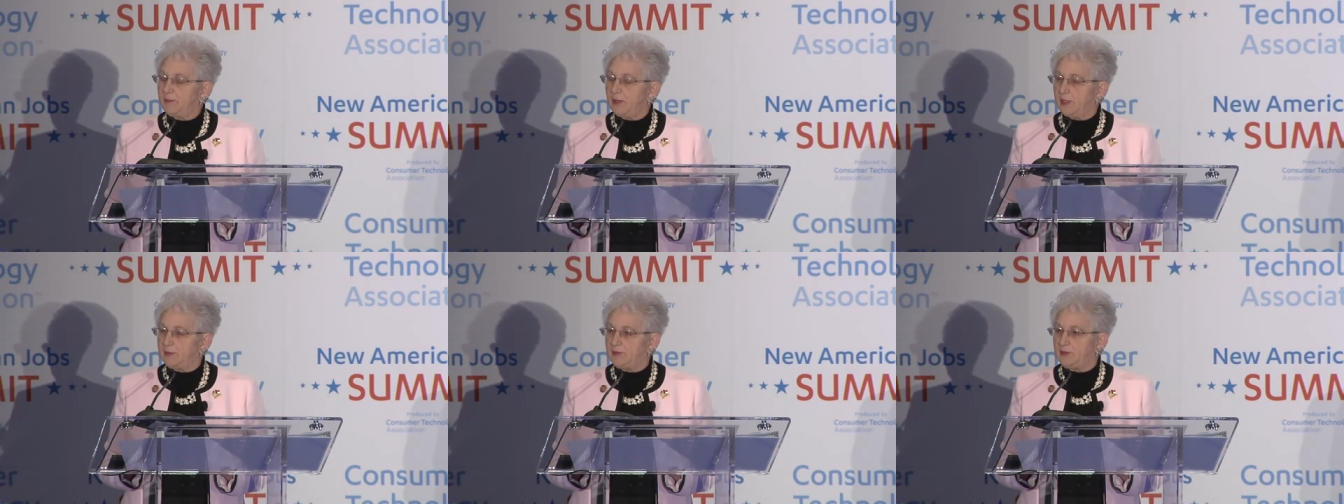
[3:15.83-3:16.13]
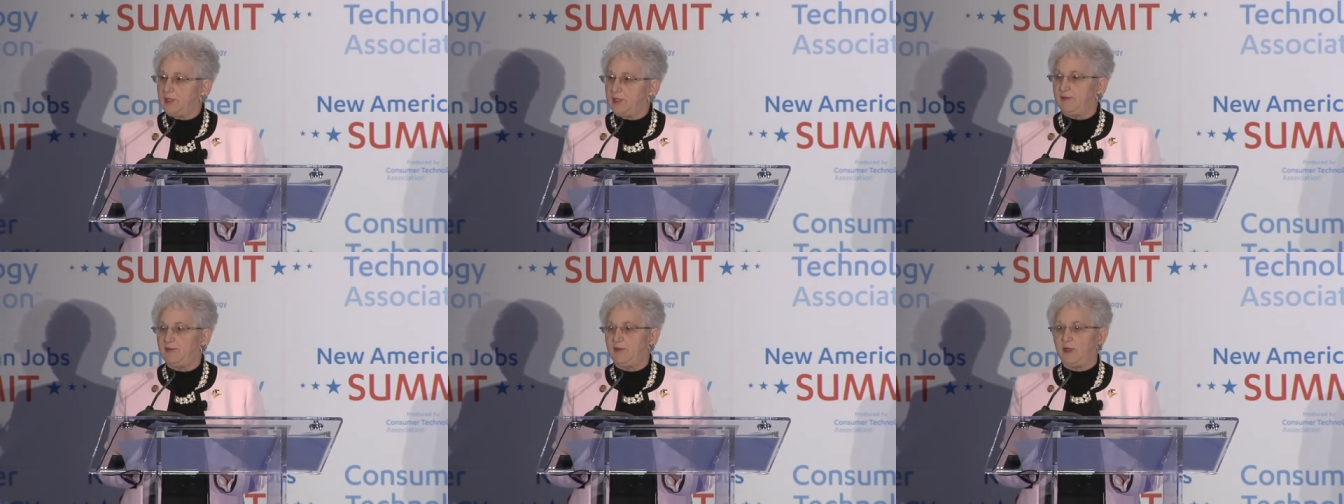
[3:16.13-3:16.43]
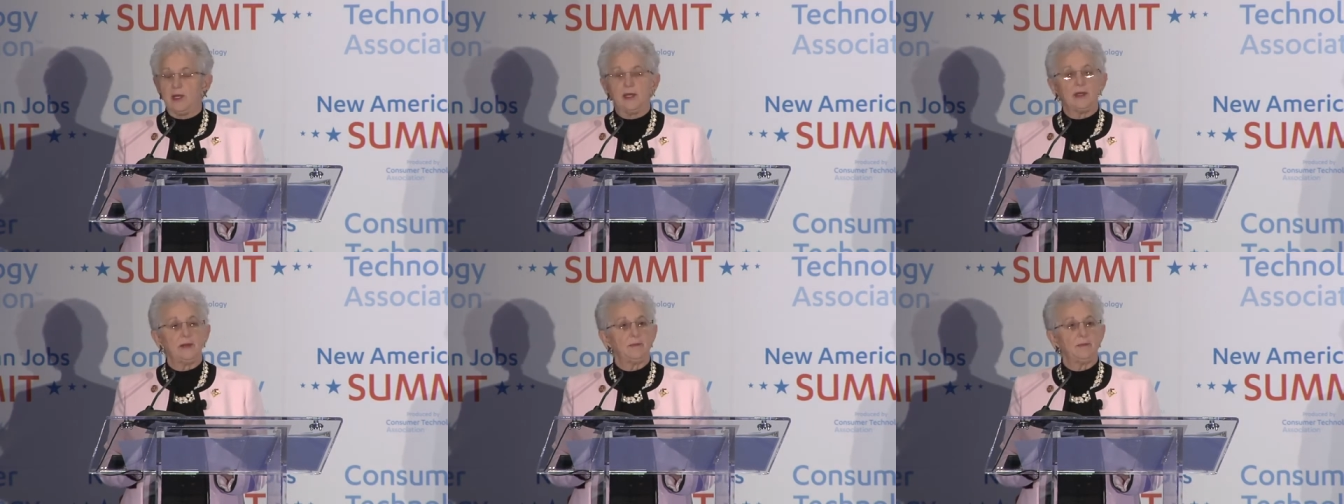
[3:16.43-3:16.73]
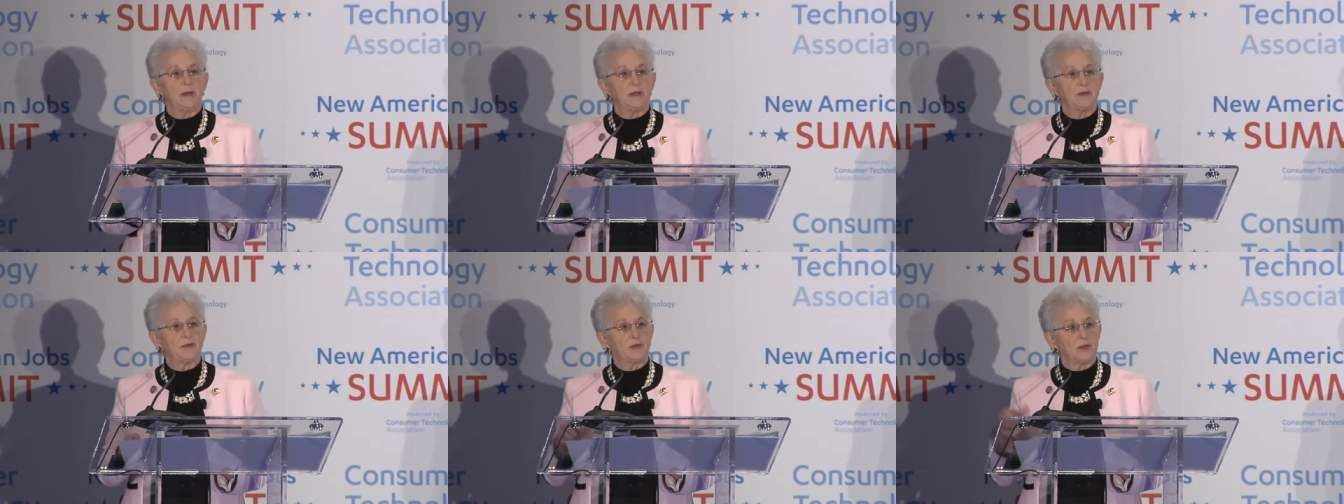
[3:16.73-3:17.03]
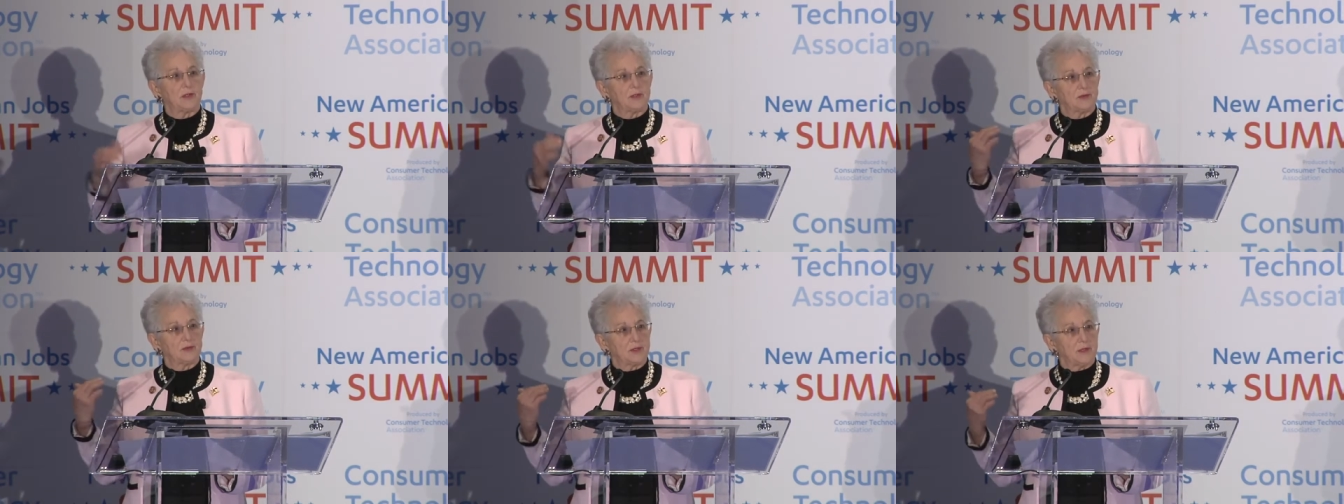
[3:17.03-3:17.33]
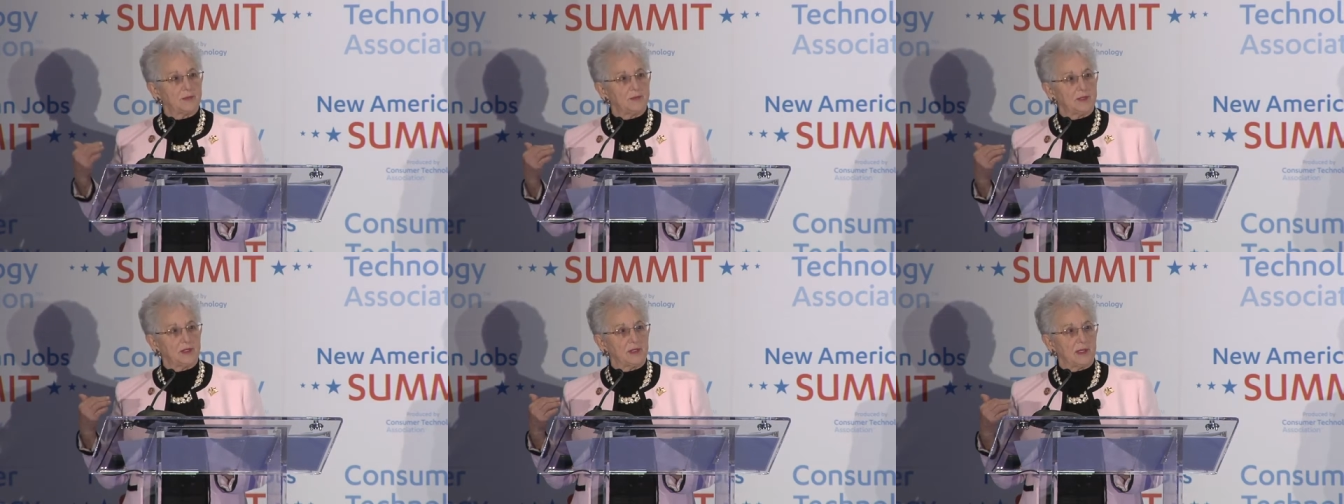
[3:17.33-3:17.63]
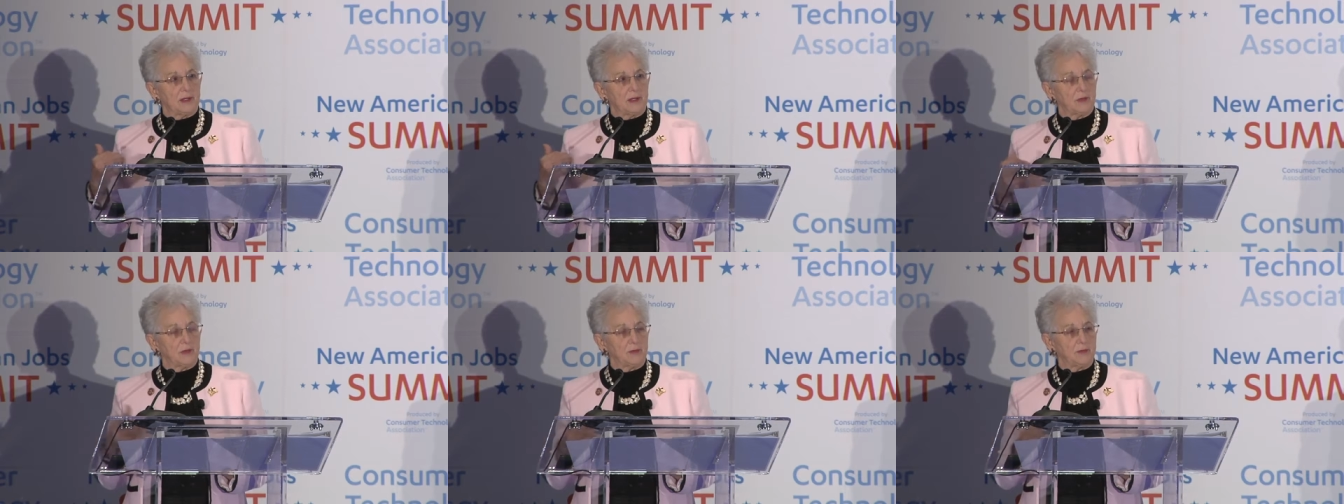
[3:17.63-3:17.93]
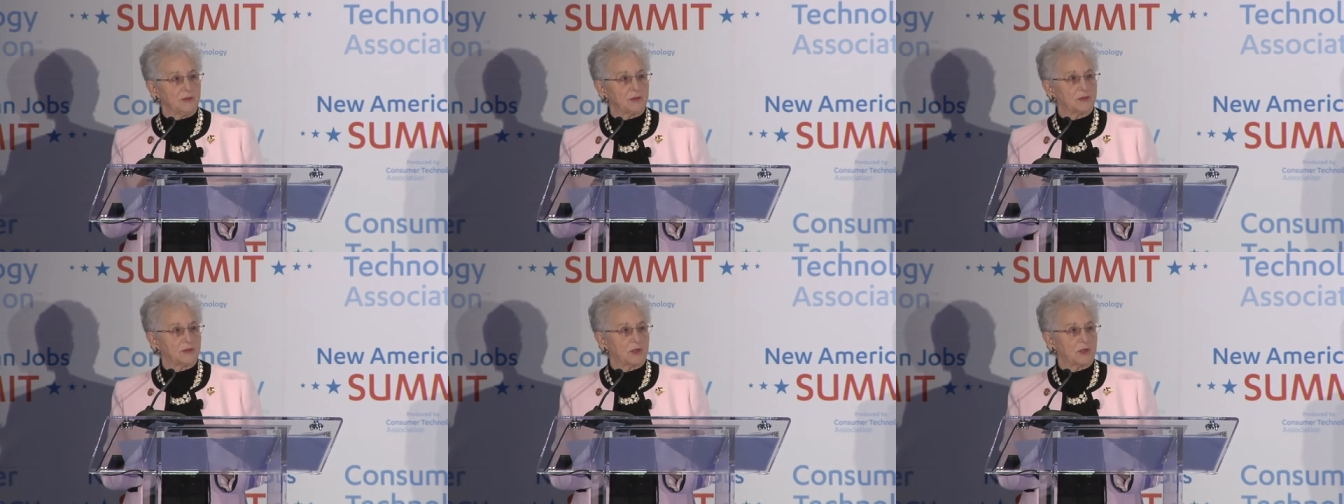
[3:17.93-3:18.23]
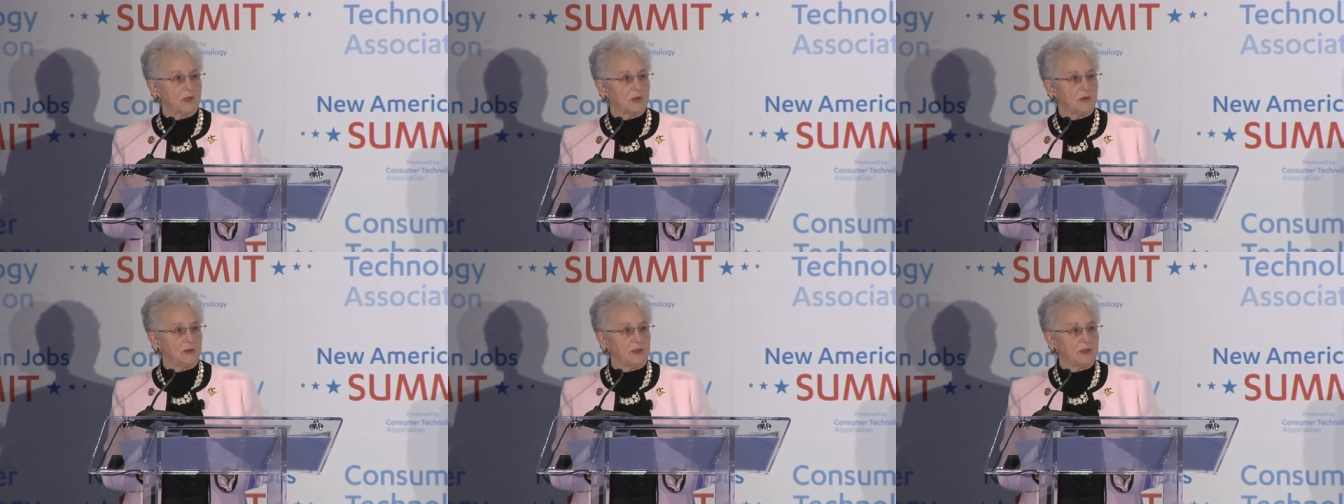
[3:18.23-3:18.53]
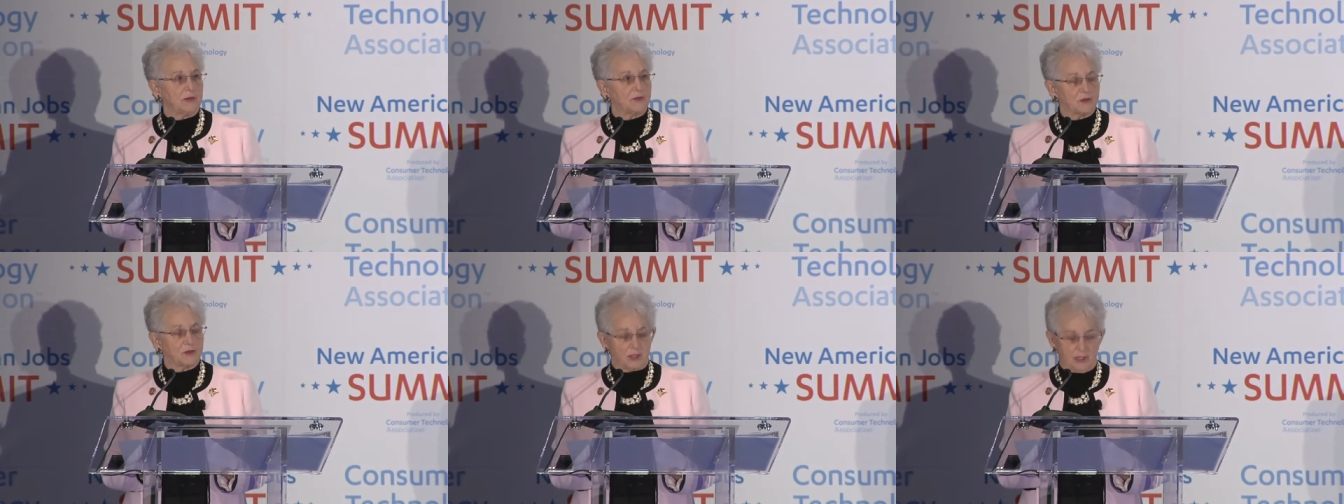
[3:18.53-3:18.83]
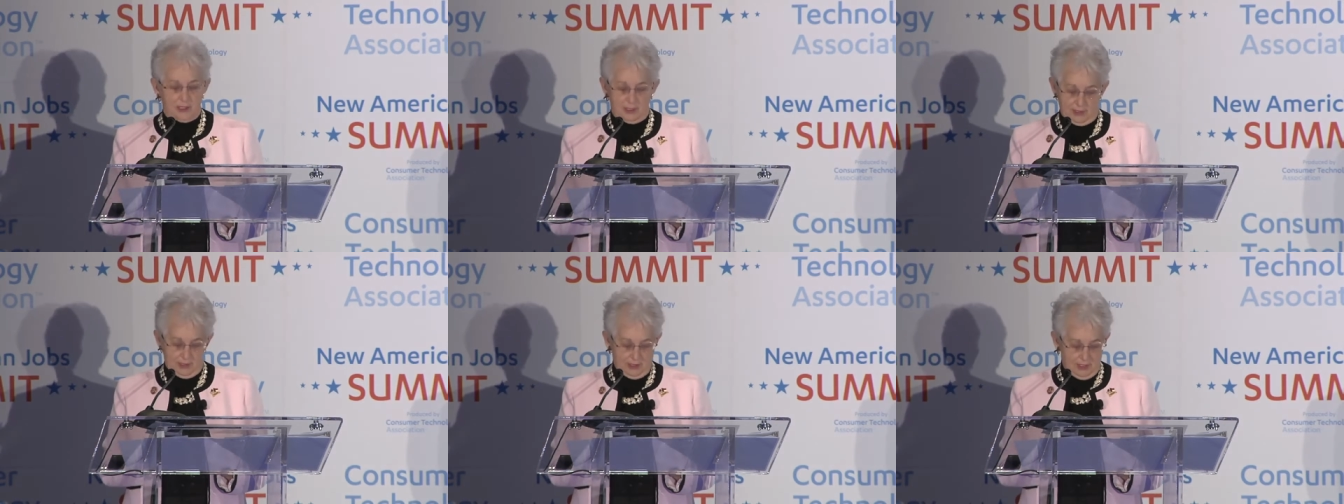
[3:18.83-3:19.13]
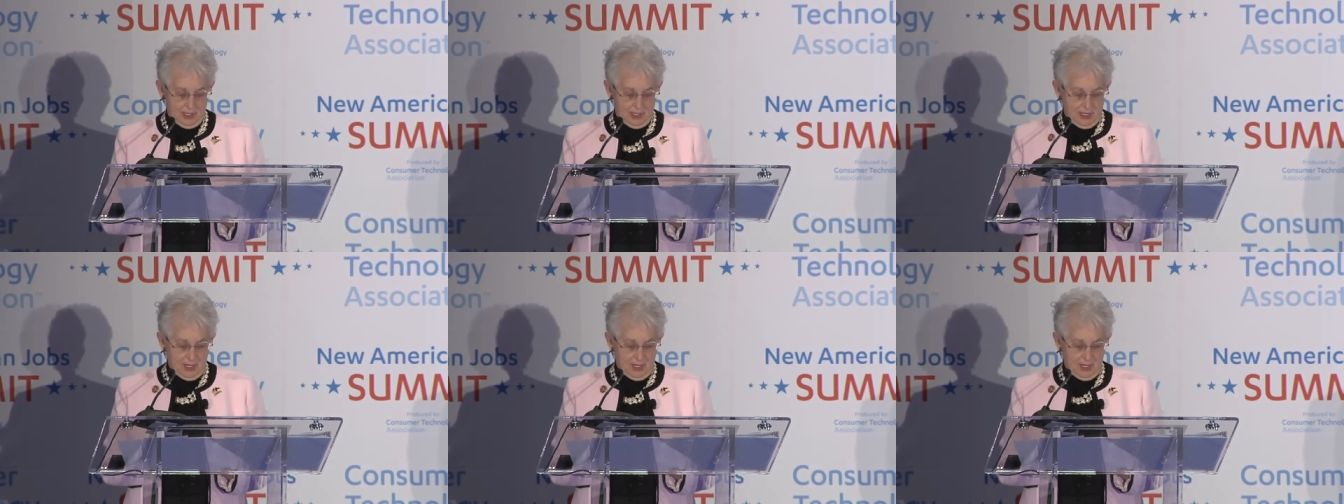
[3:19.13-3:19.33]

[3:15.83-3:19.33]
uh, deviate based on something I heard Mr. Koenig say.